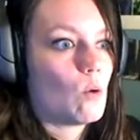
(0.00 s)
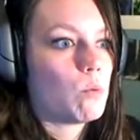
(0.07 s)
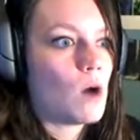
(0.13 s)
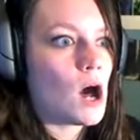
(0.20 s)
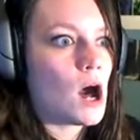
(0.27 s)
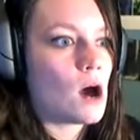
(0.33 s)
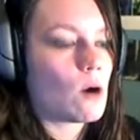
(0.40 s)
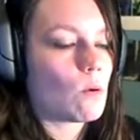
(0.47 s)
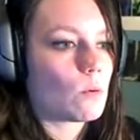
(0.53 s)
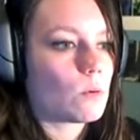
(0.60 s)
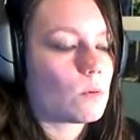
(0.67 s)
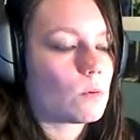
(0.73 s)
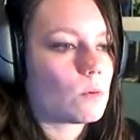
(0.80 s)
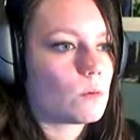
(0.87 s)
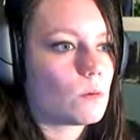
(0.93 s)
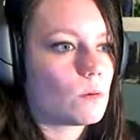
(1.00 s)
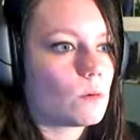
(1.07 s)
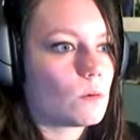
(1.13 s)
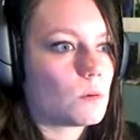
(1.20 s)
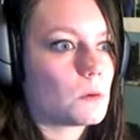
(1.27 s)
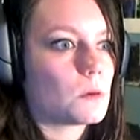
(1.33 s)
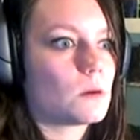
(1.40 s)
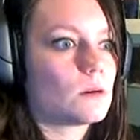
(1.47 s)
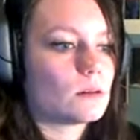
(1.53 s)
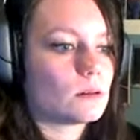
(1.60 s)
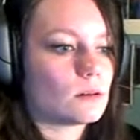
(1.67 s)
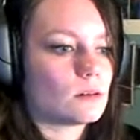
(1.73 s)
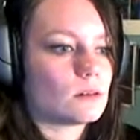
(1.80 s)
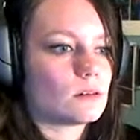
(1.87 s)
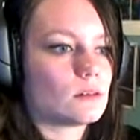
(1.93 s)
Did you Whoa! That, Catherine?
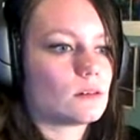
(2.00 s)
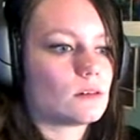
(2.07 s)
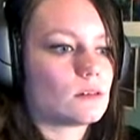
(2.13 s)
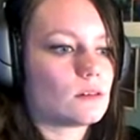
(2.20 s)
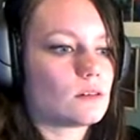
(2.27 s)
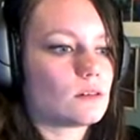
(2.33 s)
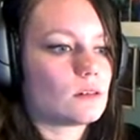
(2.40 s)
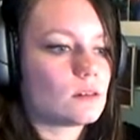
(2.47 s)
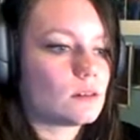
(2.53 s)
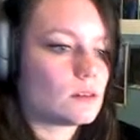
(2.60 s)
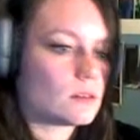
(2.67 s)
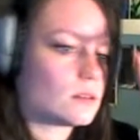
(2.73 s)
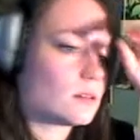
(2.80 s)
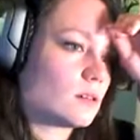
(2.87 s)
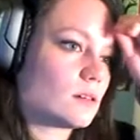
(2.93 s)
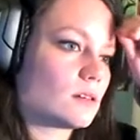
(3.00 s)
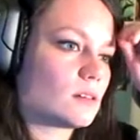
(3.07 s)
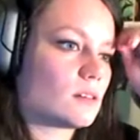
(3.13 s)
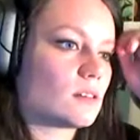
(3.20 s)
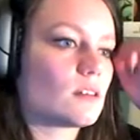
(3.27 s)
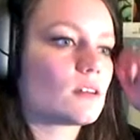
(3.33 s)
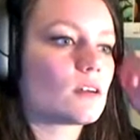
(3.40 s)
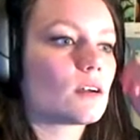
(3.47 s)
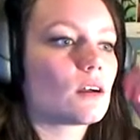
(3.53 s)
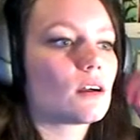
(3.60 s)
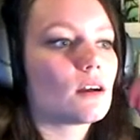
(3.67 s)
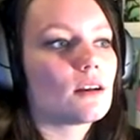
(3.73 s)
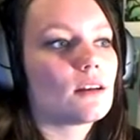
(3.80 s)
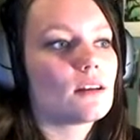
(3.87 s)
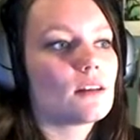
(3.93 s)
What? Never mind.
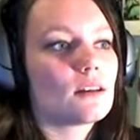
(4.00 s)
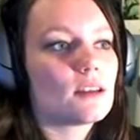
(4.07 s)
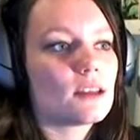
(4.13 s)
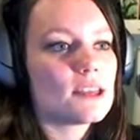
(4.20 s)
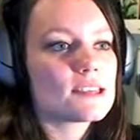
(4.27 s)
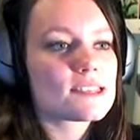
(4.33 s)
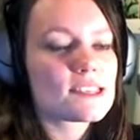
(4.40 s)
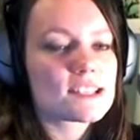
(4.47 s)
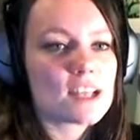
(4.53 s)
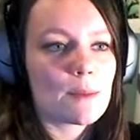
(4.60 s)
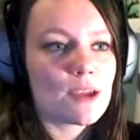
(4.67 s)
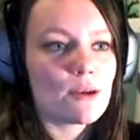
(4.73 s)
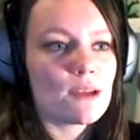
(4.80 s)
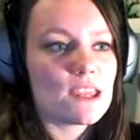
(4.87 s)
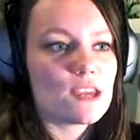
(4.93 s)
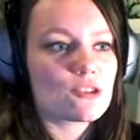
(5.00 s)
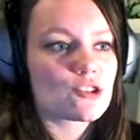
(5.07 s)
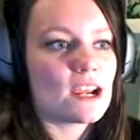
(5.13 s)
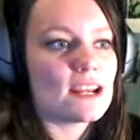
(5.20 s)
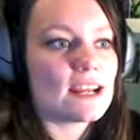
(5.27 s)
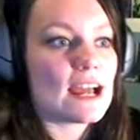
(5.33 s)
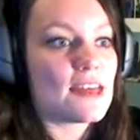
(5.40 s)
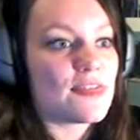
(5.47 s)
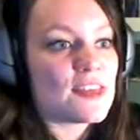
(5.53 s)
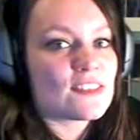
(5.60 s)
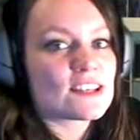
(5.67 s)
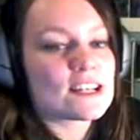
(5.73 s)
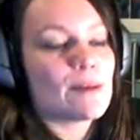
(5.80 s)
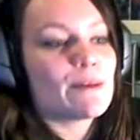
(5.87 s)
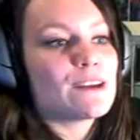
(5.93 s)
Is the WAU trying? I
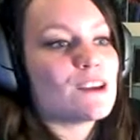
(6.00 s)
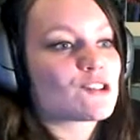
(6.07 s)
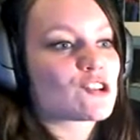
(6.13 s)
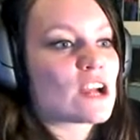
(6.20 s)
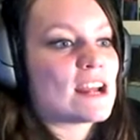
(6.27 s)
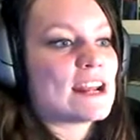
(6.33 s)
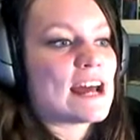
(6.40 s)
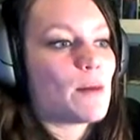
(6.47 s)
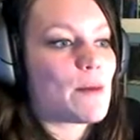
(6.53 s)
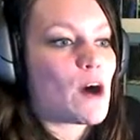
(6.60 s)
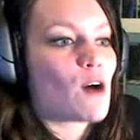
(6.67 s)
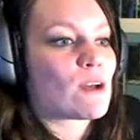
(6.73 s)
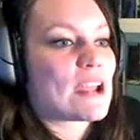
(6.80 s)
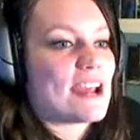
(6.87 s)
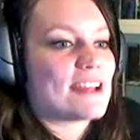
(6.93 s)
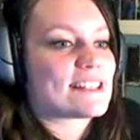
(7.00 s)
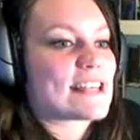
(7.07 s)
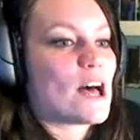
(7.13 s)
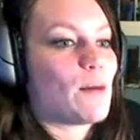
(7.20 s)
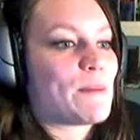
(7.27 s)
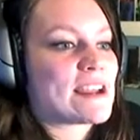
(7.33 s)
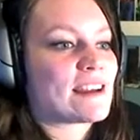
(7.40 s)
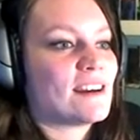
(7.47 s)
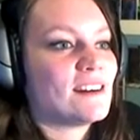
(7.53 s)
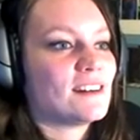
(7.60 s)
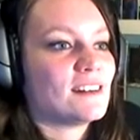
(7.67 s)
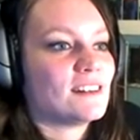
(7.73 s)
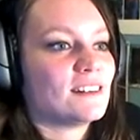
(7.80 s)
think the WAU is trying to help. Okay, it's helping.